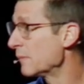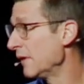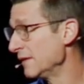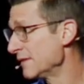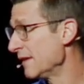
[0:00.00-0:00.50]

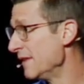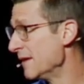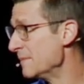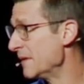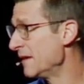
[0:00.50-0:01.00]
placed on
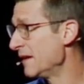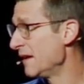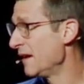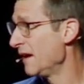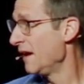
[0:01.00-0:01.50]
them.
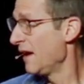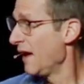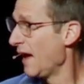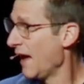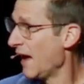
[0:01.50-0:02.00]

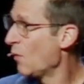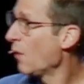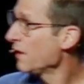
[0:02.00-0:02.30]
And where